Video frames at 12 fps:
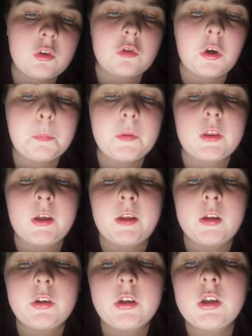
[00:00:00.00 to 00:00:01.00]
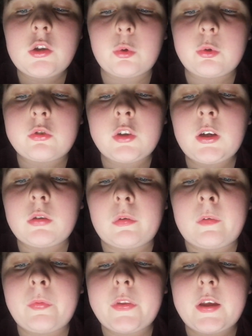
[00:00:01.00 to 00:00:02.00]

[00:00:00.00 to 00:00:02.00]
the top of the hill, it cools down,